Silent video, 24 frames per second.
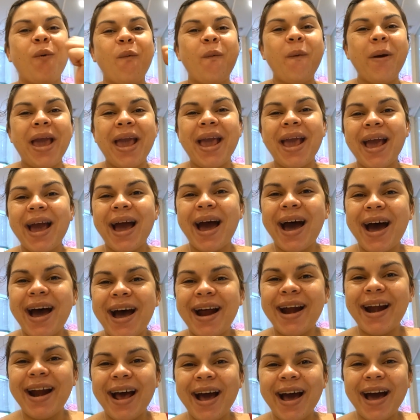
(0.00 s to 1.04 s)
We
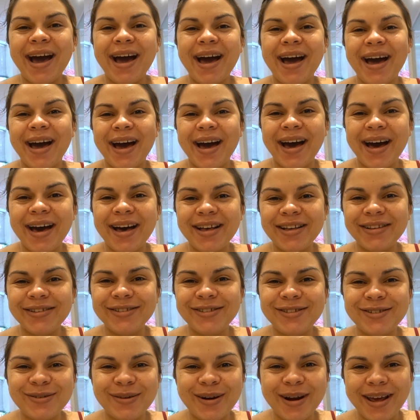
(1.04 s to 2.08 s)
are a
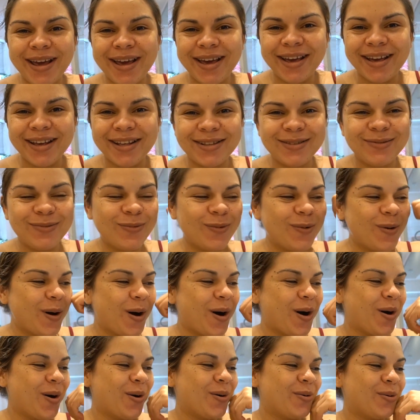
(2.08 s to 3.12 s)
hundred!
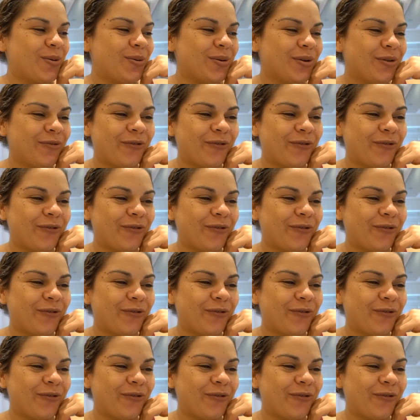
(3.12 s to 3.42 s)
Whoa!